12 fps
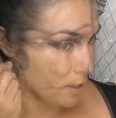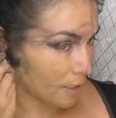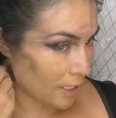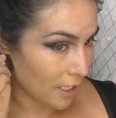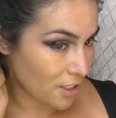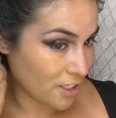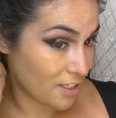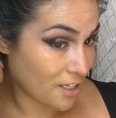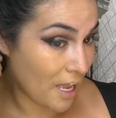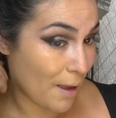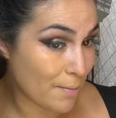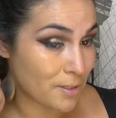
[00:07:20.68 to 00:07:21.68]
It actually
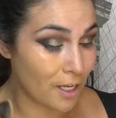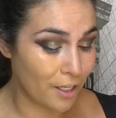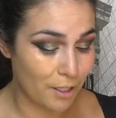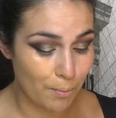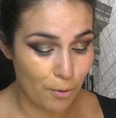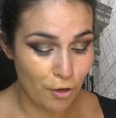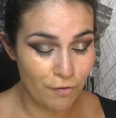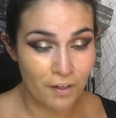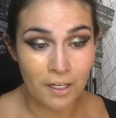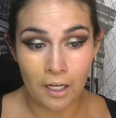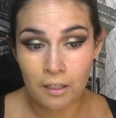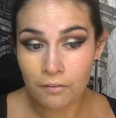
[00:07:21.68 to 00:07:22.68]
seems like the
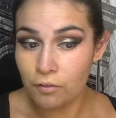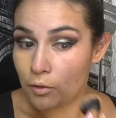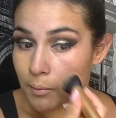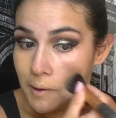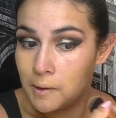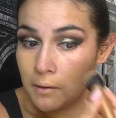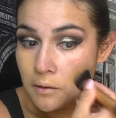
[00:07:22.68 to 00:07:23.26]
perfect colour for me,